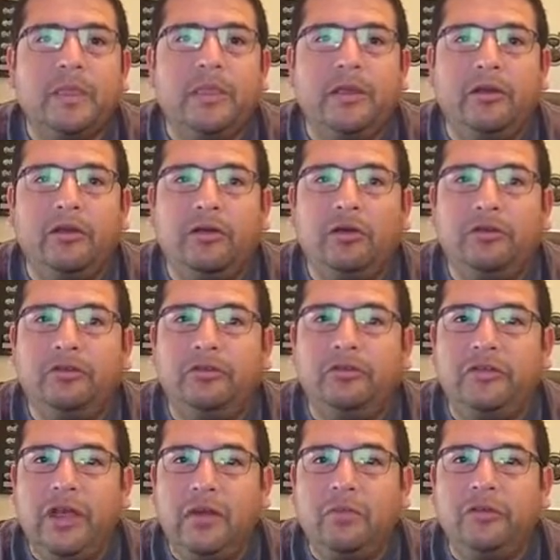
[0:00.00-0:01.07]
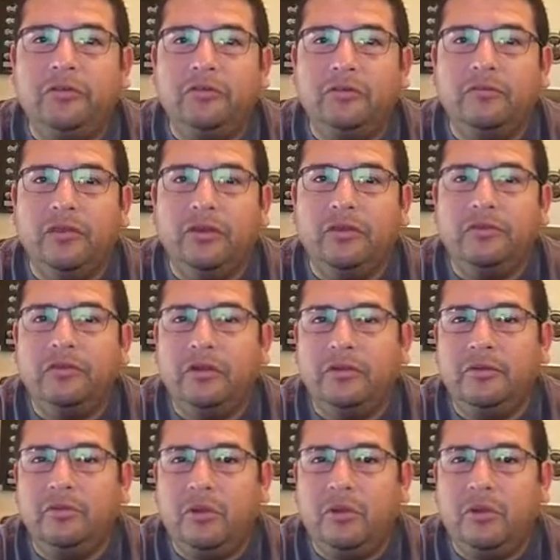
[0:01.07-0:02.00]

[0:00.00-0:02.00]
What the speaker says: They are all issued tablets or various other